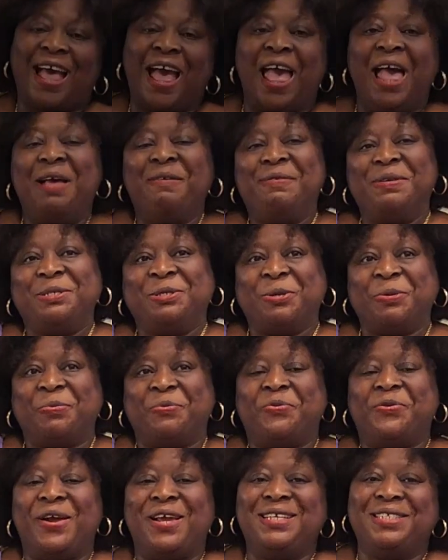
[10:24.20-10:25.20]
I have a
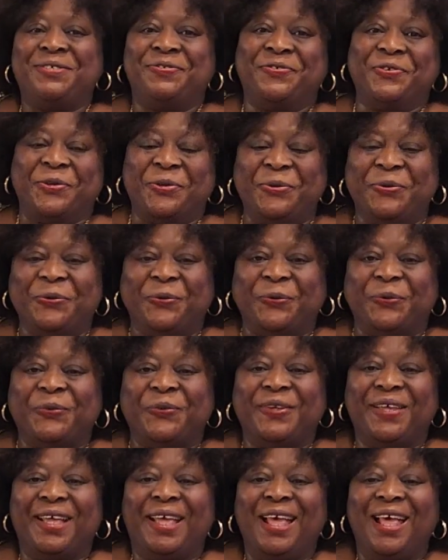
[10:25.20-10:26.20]
surprise for you.
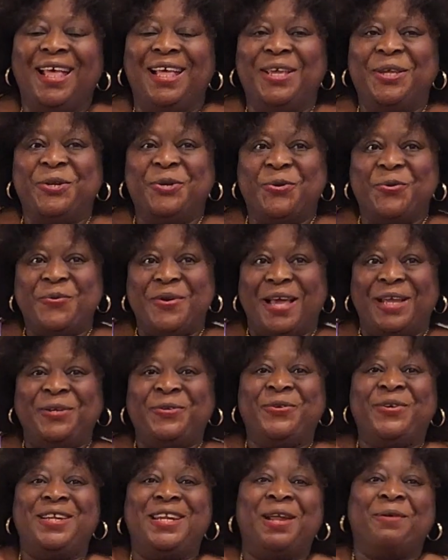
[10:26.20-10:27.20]
You know, we are
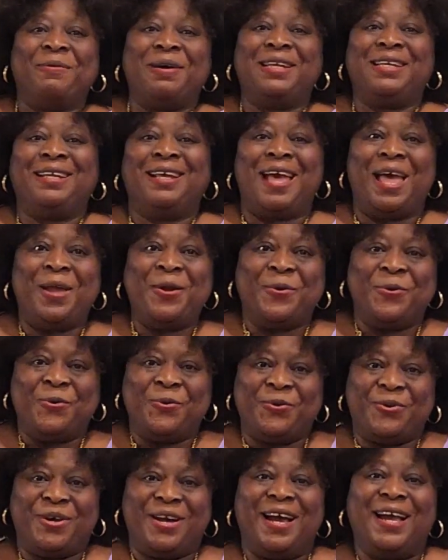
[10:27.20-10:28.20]
doing our dry
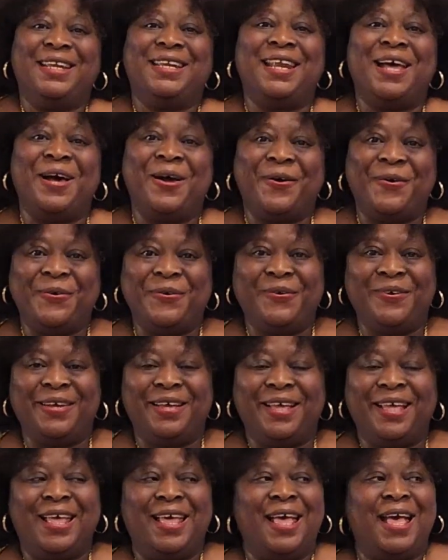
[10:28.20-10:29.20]
okra now,
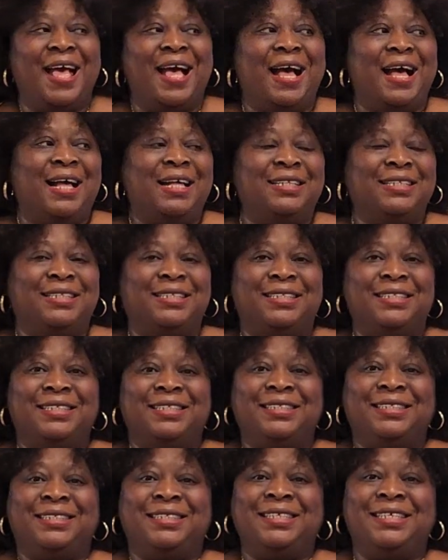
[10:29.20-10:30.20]
and
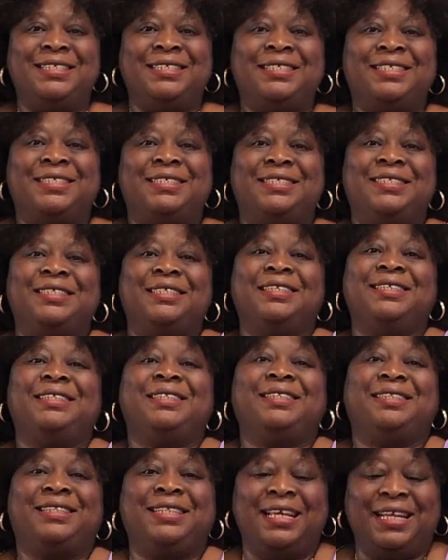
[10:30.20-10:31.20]
this
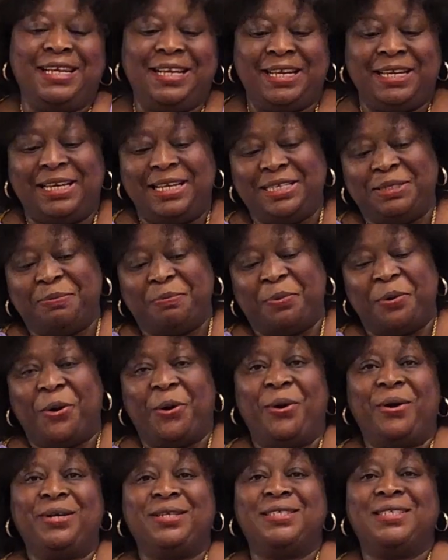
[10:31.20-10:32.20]
thing in this
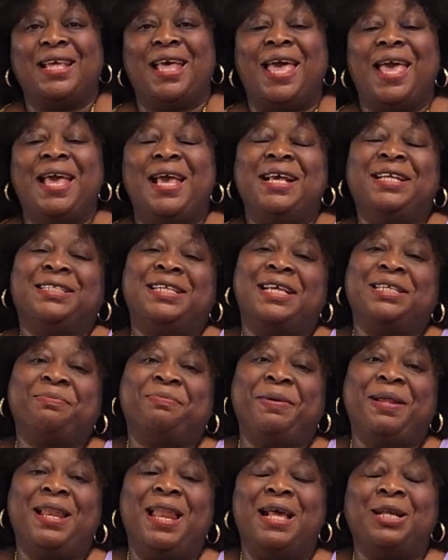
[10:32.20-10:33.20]
box, it has
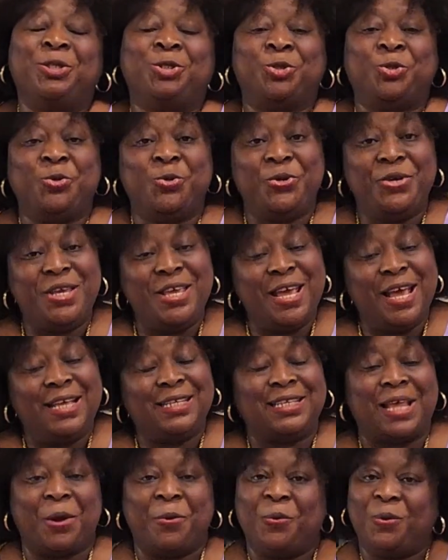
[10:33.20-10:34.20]
been like 2 years
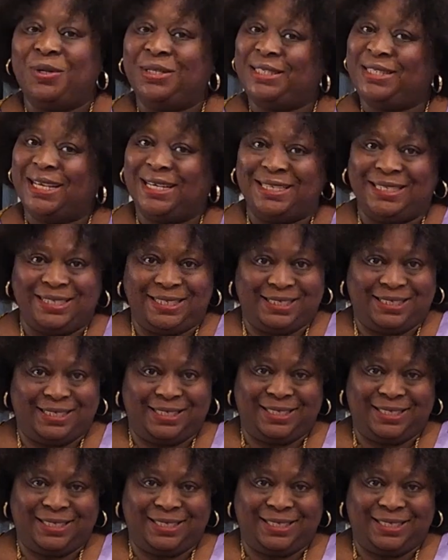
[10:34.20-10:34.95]
I wanted it,